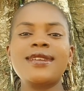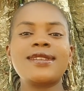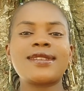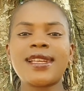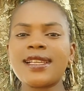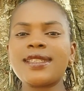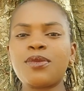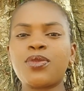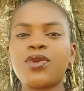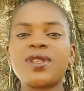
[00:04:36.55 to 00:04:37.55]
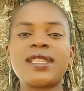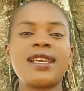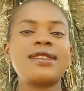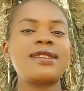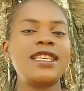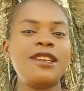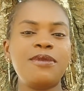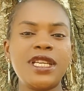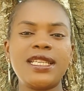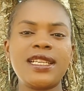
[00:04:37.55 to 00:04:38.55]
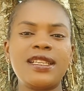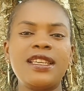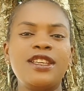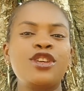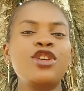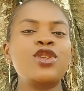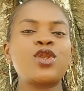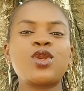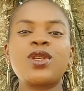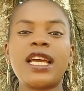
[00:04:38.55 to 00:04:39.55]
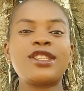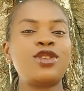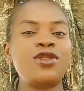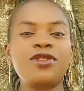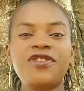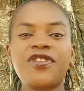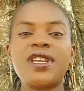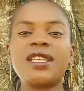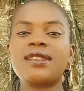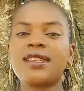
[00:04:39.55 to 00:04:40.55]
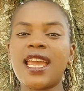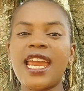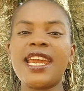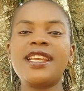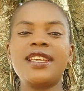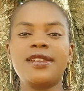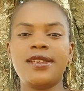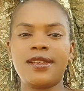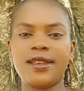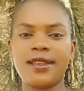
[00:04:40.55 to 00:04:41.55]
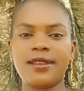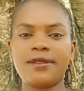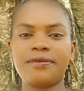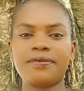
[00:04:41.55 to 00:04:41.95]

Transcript: Start the process immediately so that you don't face any delay.